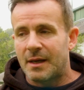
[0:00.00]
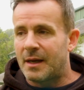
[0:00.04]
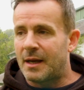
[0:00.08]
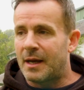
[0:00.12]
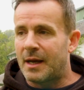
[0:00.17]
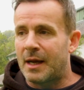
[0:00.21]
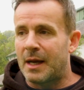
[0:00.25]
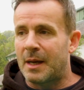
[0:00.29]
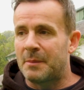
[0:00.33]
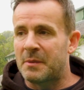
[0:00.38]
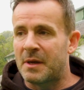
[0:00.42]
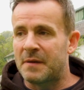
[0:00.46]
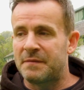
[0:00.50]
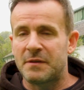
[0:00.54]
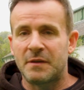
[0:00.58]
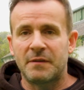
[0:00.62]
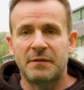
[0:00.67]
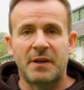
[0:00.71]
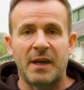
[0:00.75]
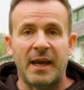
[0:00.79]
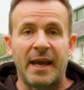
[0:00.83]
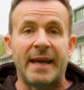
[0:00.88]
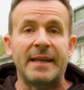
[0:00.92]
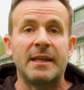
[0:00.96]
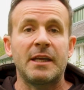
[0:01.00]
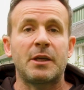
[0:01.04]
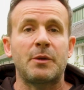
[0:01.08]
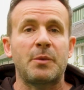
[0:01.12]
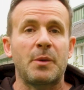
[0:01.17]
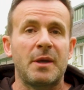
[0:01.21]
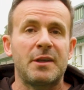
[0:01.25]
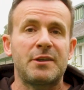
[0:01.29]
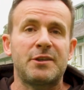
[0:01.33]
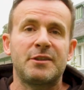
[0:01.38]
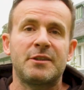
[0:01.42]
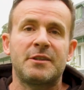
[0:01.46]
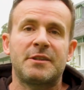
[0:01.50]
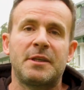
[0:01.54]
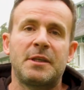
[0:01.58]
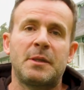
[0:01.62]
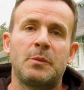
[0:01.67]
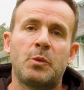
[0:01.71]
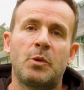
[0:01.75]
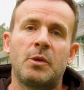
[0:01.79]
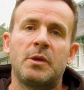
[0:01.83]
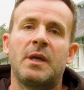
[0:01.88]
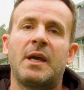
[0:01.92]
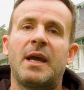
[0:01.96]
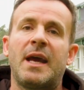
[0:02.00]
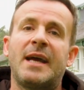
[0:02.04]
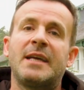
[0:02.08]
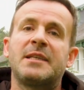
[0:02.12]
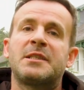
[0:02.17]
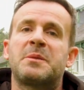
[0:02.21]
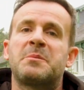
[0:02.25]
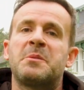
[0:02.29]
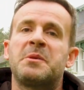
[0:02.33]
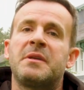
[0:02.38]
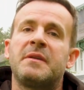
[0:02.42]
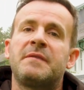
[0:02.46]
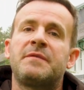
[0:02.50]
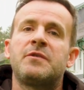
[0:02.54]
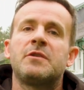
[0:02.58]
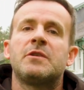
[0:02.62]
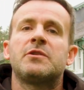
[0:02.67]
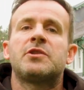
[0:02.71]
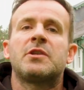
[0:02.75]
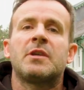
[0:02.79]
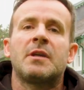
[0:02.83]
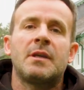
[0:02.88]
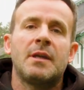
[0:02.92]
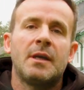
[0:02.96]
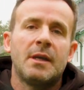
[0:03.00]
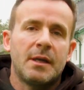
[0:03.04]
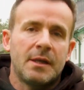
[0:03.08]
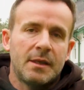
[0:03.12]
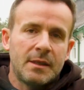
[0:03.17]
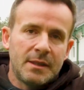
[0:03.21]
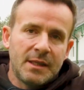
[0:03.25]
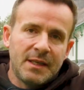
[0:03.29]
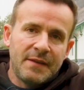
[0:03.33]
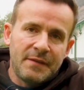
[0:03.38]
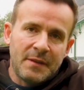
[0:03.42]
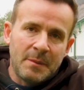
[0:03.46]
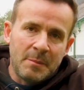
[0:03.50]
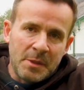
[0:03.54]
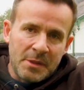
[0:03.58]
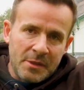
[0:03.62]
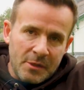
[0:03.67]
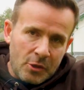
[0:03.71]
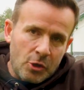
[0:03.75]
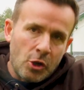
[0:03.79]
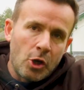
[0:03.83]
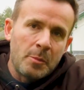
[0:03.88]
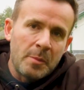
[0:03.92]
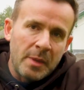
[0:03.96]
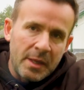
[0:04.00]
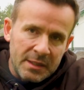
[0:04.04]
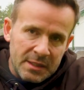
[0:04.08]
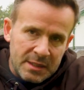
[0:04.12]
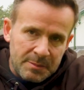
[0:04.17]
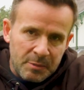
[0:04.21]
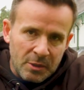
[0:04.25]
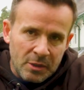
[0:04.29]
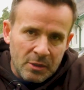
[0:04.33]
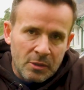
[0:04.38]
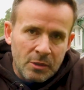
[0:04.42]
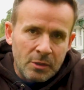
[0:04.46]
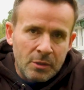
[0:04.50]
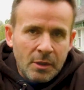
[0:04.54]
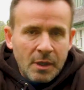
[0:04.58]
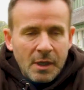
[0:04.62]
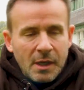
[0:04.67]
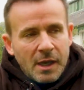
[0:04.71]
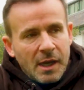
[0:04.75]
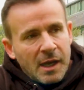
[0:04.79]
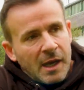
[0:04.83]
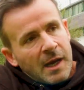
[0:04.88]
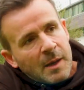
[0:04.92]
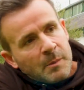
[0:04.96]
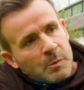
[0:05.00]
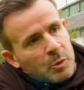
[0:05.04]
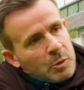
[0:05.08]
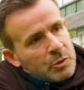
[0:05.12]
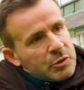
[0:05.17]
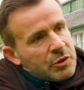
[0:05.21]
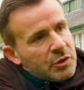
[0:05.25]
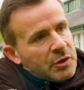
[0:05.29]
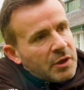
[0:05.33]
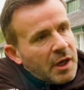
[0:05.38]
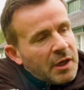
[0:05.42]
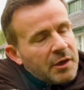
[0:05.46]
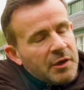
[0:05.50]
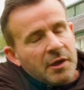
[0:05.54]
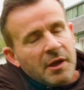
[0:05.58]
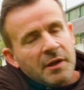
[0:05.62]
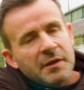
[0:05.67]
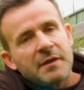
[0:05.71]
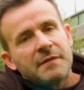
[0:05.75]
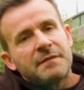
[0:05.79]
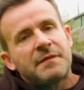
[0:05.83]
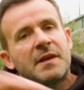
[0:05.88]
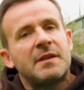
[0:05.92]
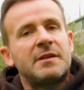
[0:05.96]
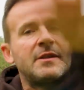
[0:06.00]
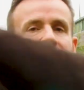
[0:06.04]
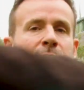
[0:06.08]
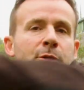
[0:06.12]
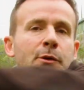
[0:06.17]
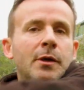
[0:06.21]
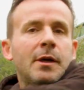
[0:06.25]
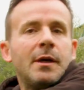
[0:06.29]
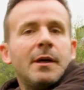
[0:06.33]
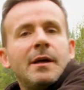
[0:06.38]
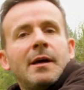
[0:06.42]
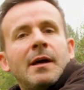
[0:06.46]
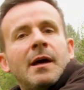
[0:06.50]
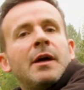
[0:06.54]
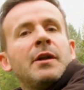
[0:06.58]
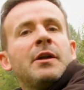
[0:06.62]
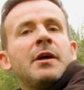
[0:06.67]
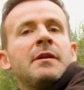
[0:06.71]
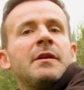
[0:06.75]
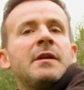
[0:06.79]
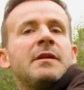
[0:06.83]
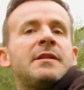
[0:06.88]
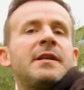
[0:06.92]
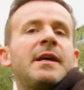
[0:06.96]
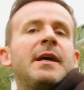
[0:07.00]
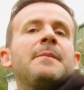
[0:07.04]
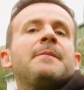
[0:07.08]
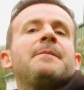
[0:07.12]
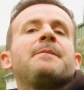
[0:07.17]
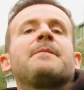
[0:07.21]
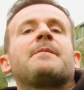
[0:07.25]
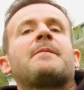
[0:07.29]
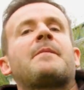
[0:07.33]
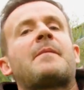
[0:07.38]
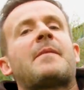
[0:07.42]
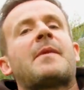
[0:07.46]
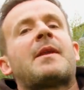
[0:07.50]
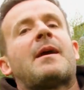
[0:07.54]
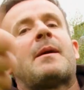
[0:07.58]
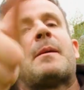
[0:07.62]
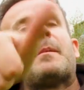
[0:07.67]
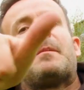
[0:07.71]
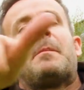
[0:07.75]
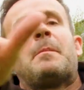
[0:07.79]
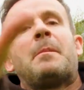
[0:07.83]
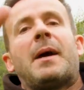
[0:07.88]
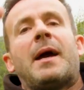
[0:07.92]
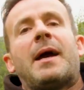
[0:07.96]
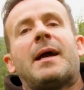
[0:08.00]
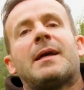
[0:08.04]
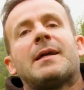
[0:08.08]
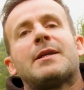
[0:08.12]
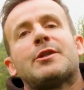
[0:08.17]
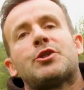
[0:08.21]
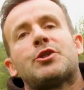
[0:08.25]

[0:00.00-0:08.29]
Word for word: Um, if you've got any questions that you want to ask me in the future, leave them in the comments below and we'll do another video another time. Bye.